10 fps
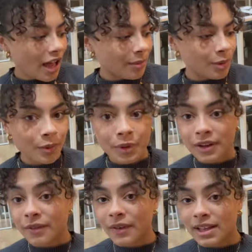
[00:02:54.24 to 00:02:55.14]
you'll be one of
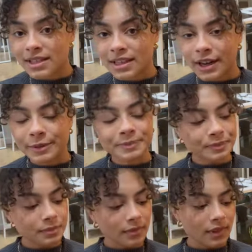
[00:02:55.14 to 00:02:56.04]
the first to know.
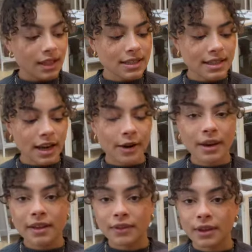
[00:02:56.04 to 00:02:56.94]
So
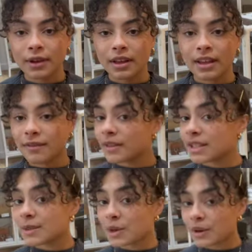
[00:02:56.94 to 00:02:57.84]

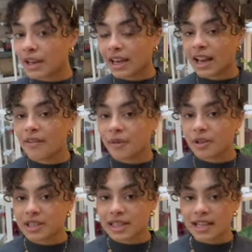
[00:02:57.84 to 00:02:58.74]
this is one you're looking out for,
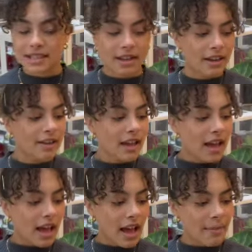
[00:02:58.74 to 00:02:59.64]
just let us know.
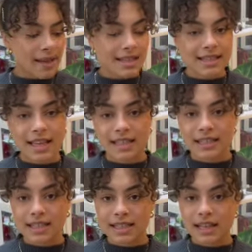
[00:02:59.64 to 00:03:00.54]
As I said,
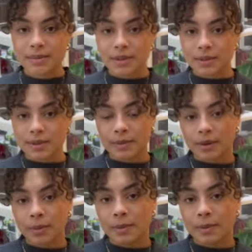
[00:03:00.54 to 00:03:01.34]
exact measurements will be on the